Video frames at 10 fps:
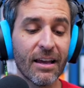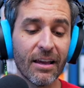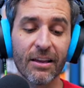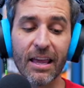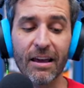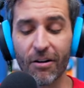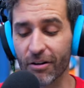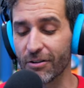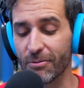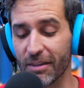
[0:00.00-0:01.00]
You can't
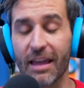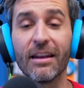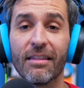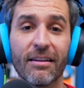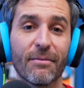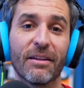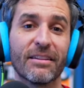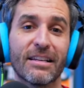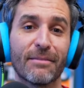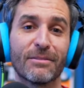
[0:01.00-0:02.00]
argue with anything about the
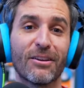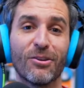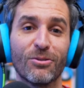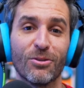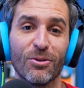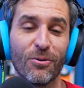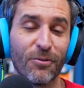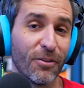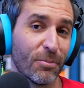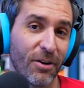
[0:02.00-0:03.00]
Samson Q2U
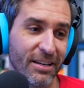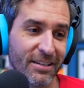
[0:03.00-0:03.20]
for the price.